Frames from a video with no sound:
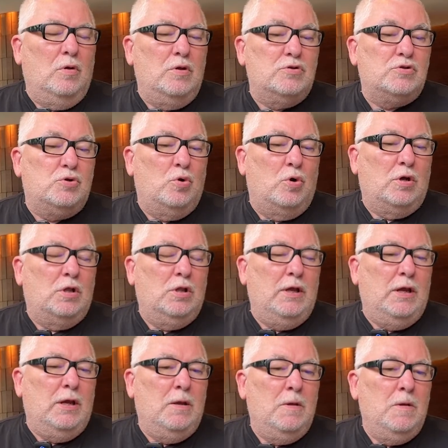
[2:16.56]

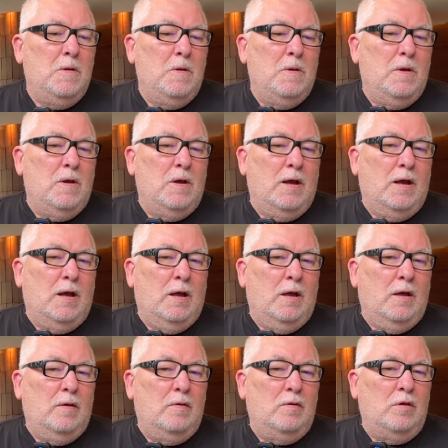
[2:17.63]
Historically,
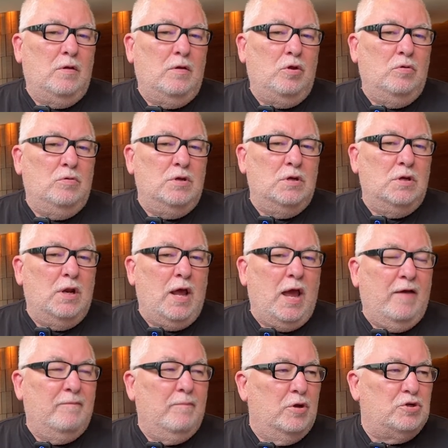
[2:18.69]
you didn't
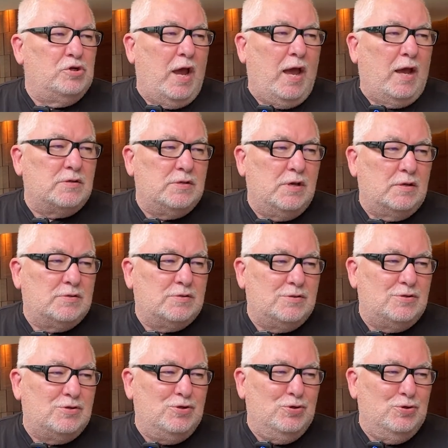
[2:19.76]
have much access
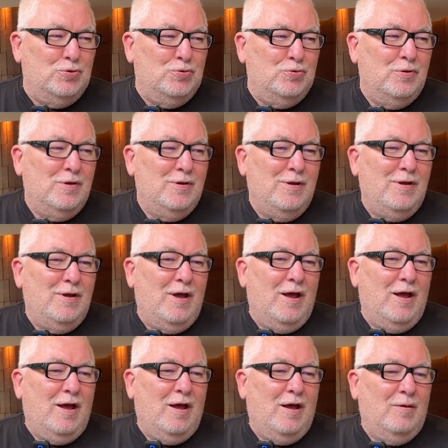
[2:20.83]
to
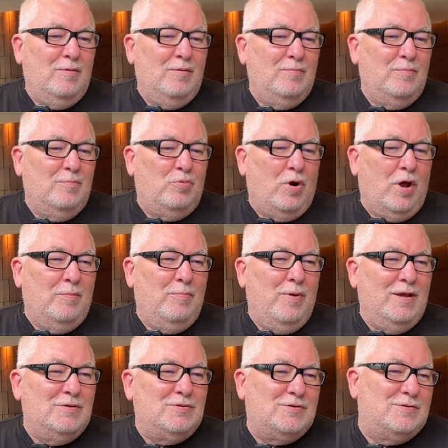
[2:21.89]

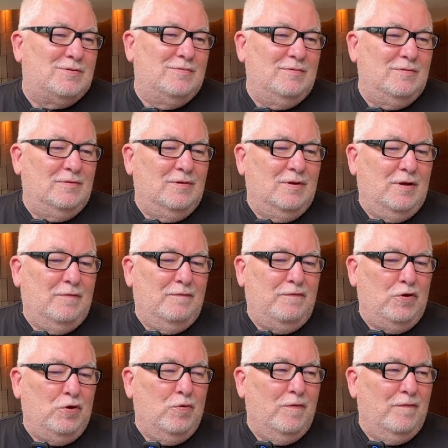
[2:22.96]
broad-based
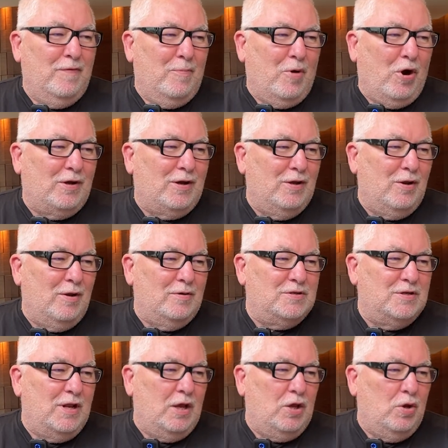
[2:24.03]
view of the market.
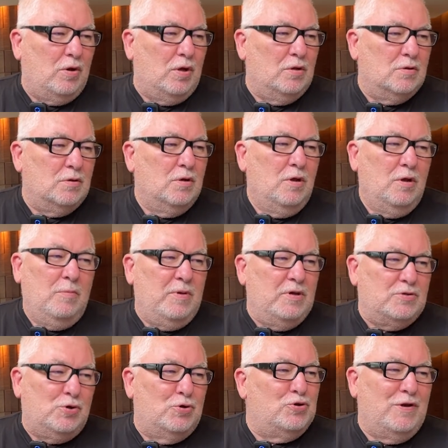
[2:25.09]
Today you can be
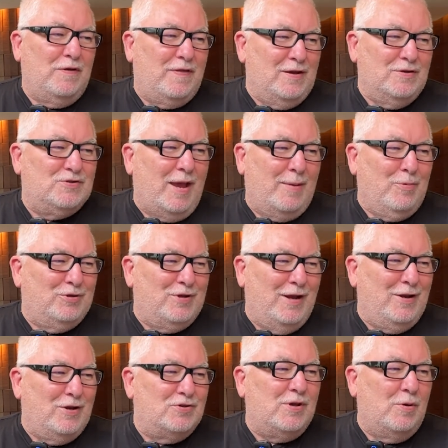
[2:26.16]
searching things
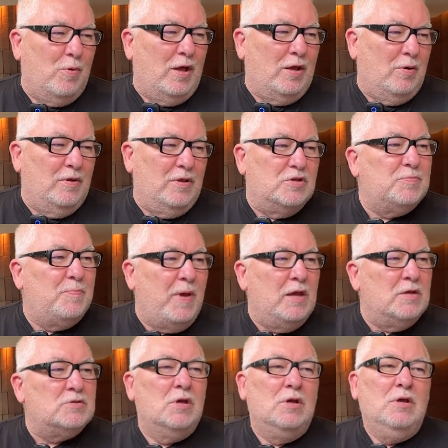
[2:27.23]
simultaneously while you're in the
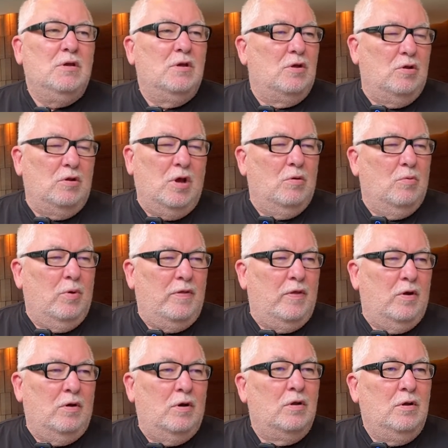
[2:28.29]
space. You know
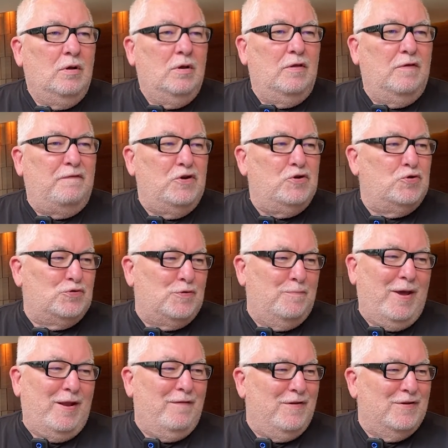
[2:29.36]
whether the features and
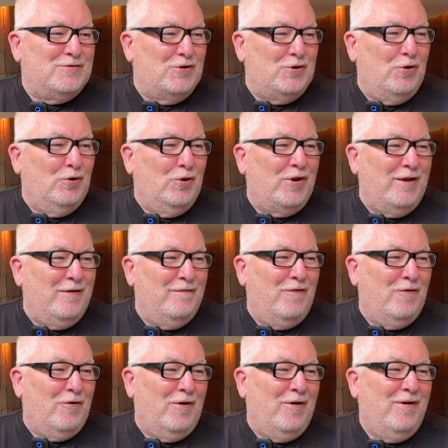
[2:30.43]
benefits that you're looking
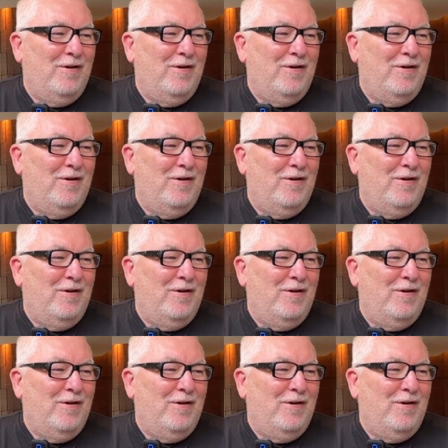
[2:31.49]
for,